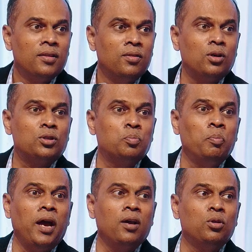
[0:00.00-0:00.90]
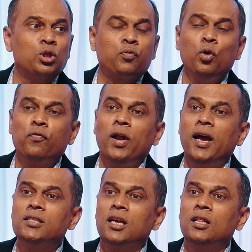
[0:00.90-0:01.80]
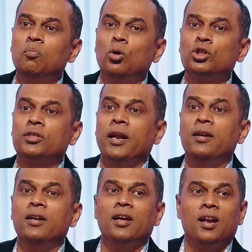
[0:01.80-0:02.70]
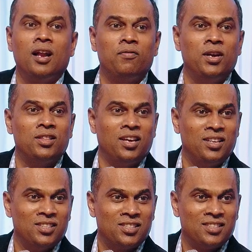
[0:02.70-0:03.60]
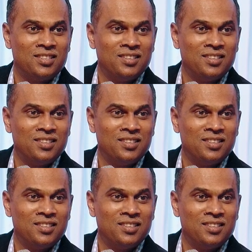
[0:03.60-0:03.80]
Those fruit flies are the most tender, loving things.